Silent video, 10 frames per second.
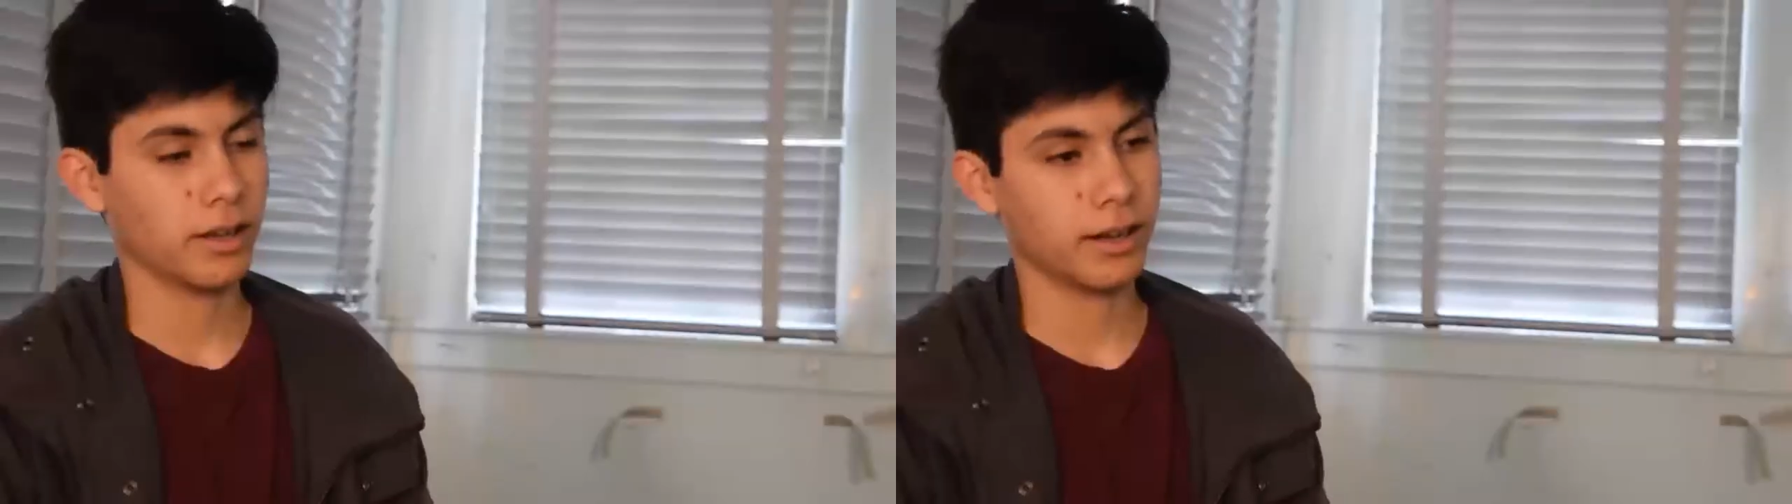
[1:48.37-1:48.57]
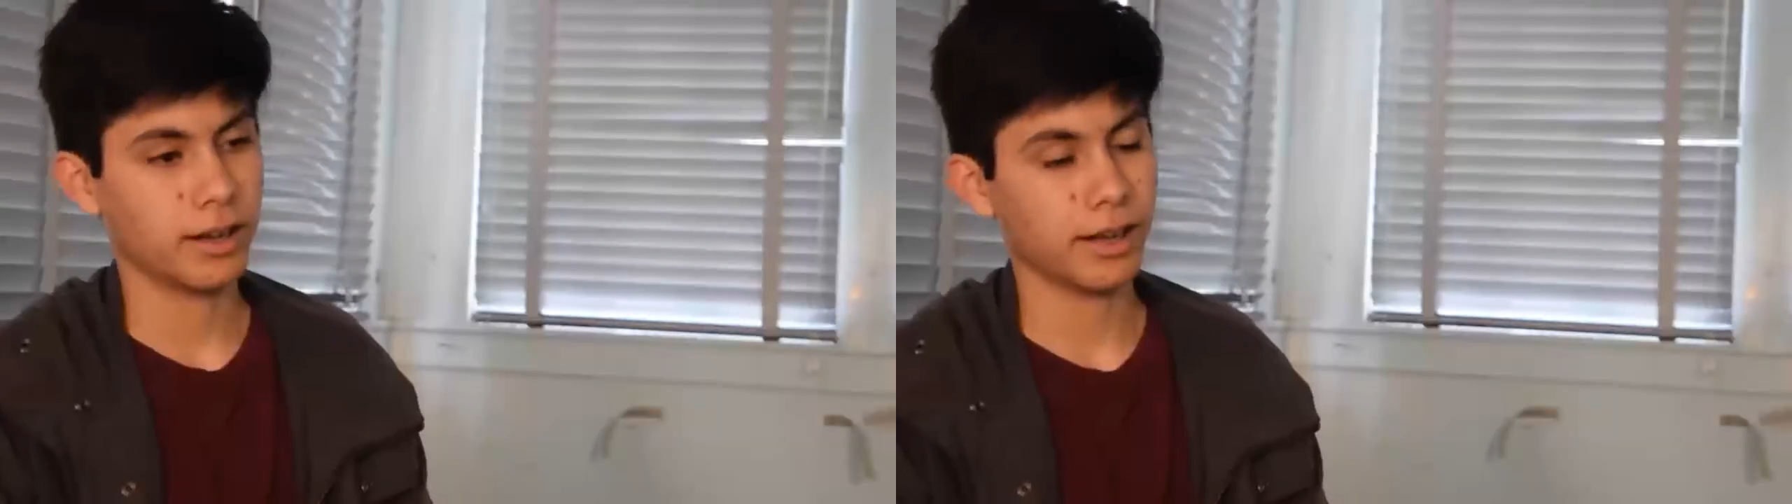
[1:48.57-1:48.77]

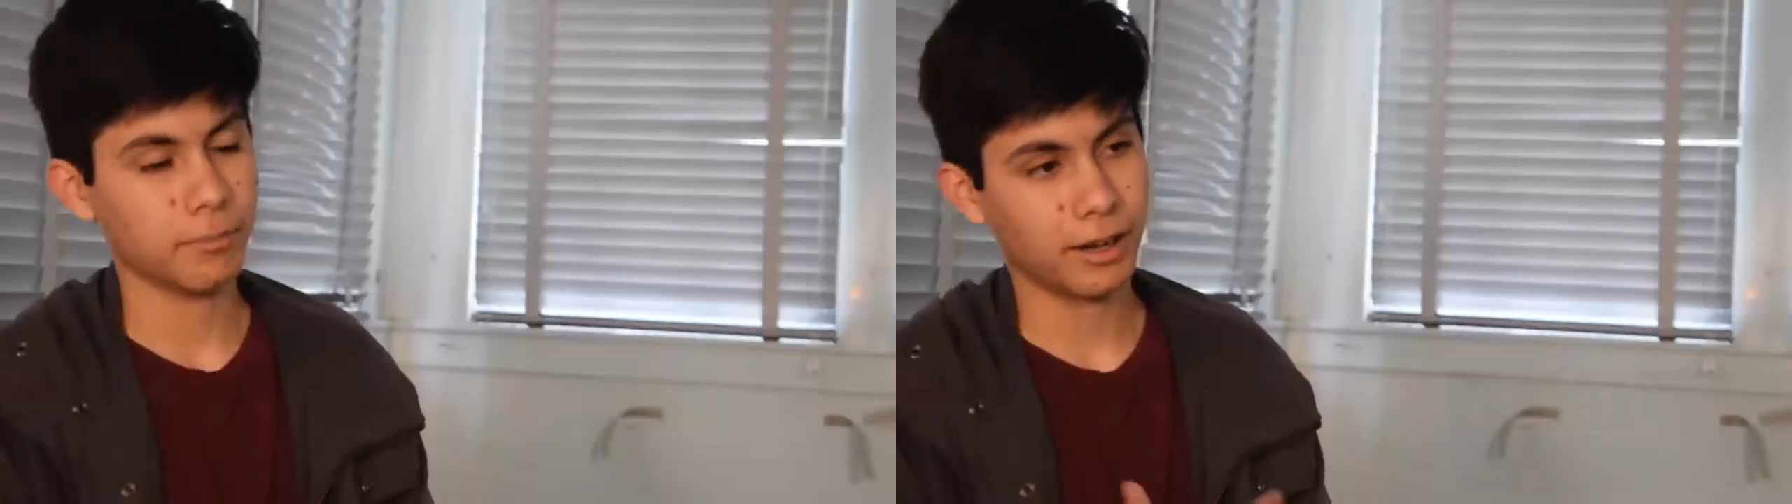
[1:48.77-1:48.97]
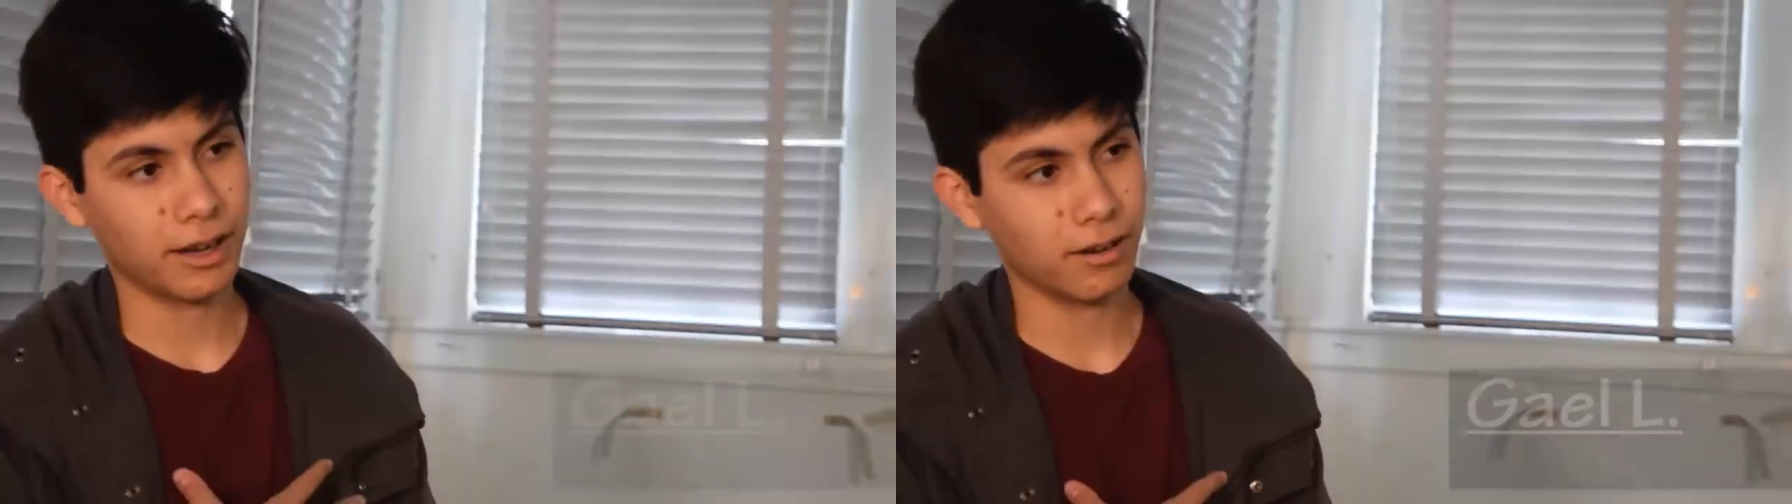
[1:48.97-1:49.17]
Hi,
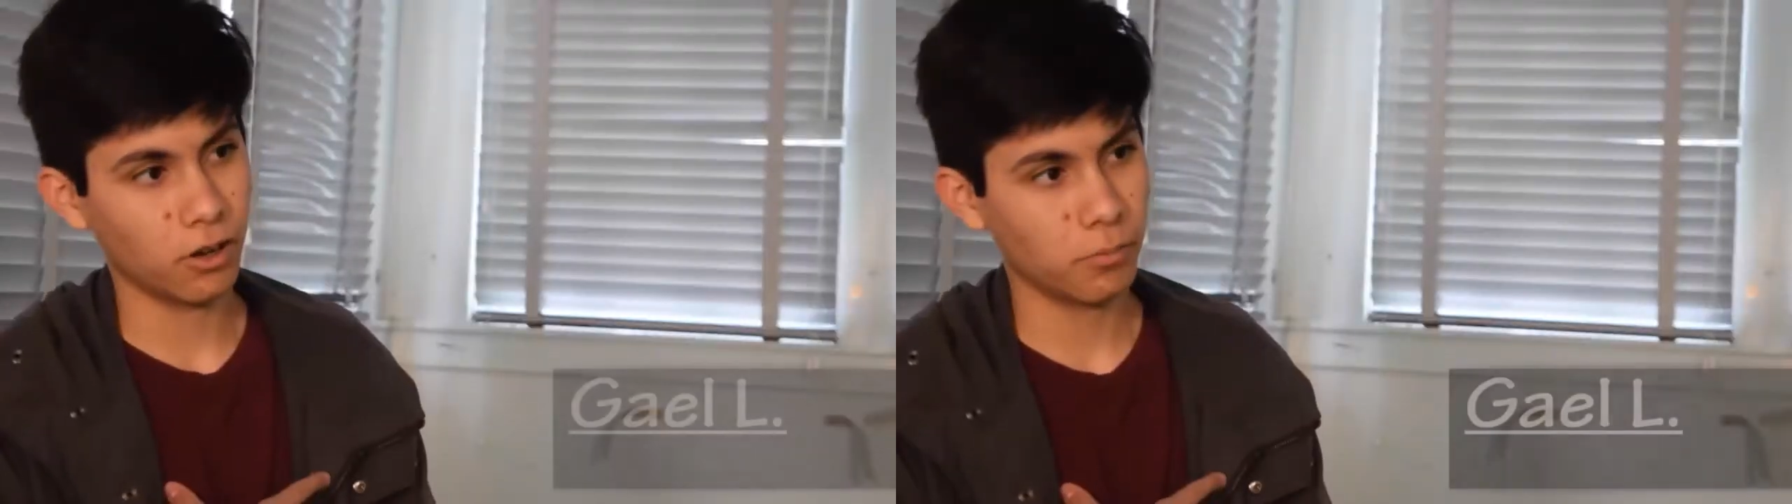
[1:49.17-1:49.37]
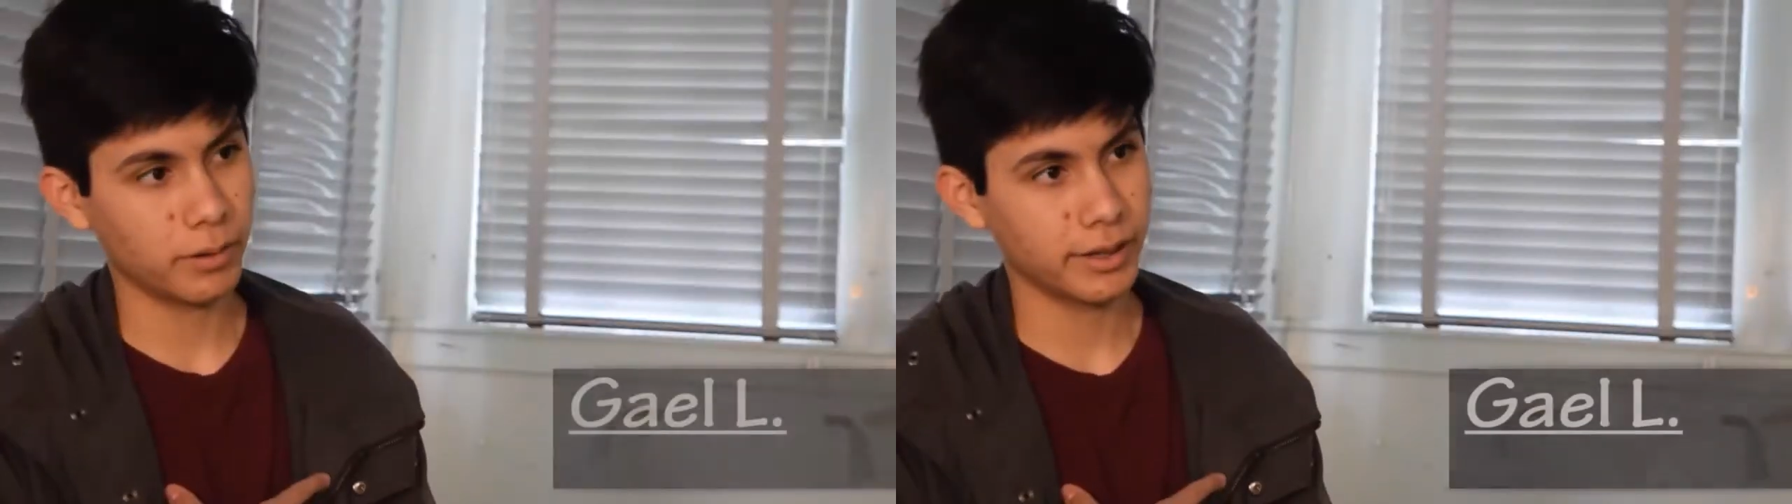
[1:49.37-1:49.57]
I'm Gael
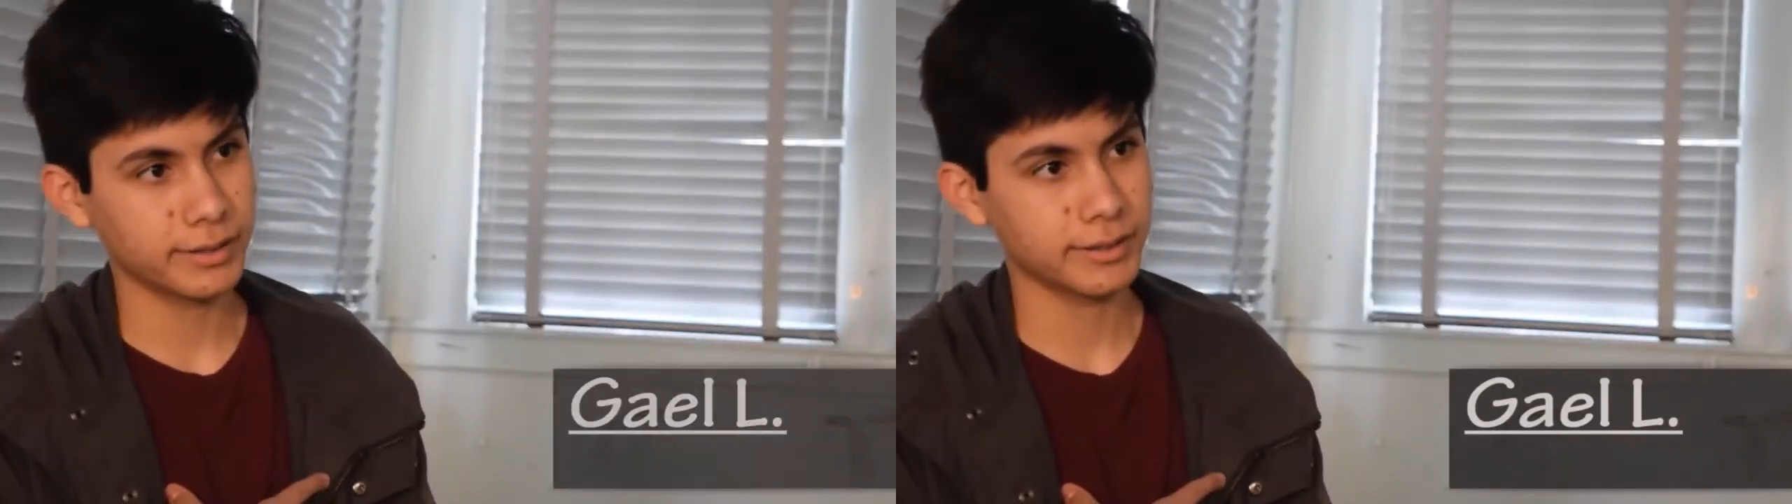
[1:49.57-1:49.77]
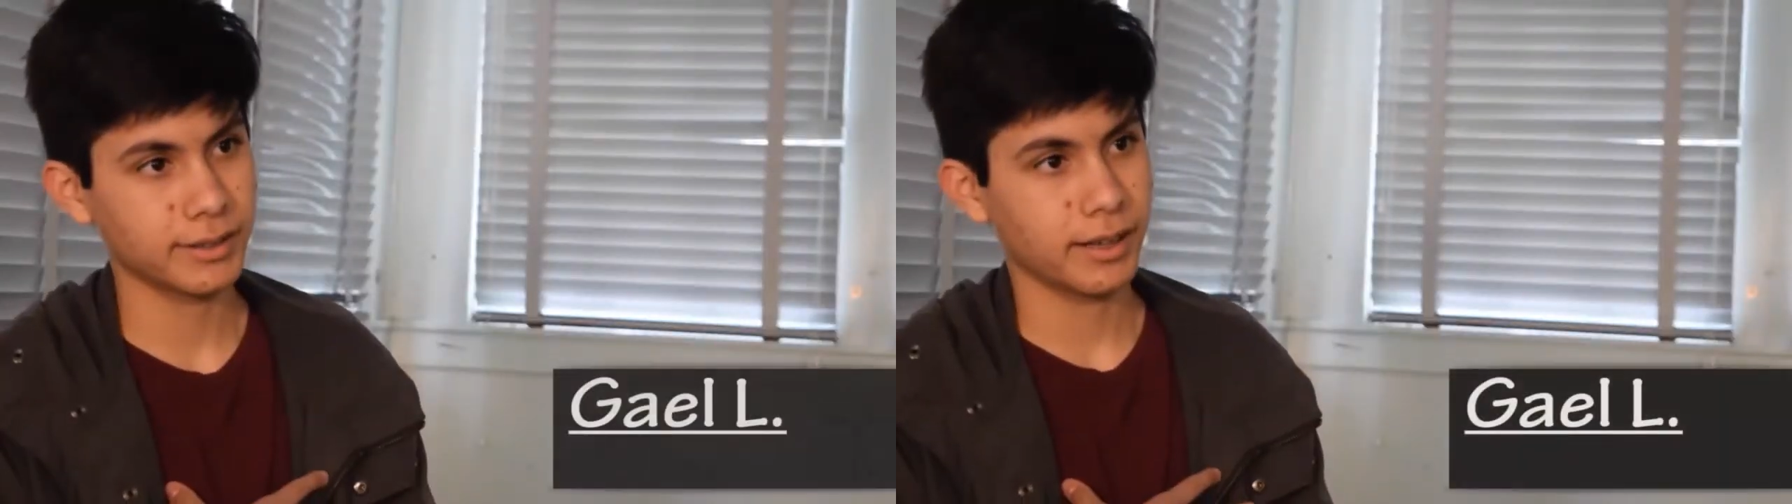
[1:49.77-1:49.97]

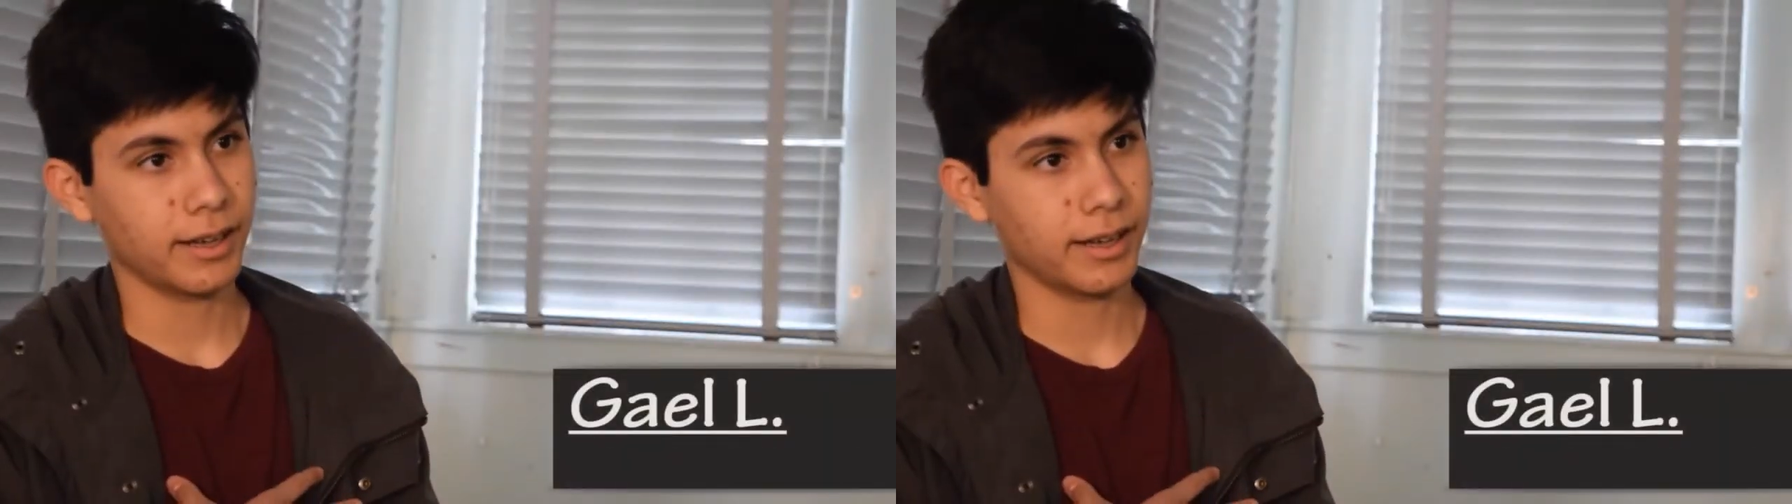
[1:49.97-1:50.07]
Lopez.